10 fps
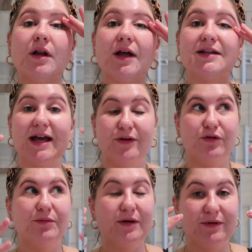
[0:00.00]
Like I said, I
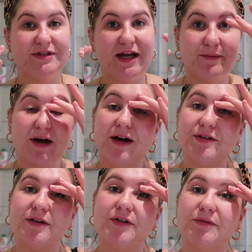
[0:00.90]
normally would take my eyes
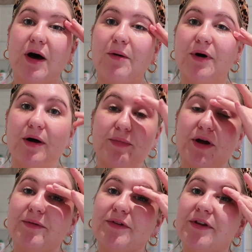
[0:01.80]
off as well, but for
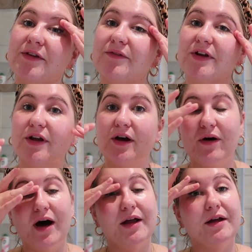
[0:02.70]
purposes of this video
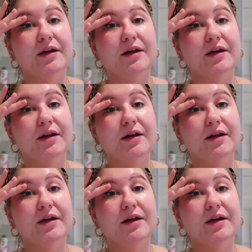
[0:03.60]
I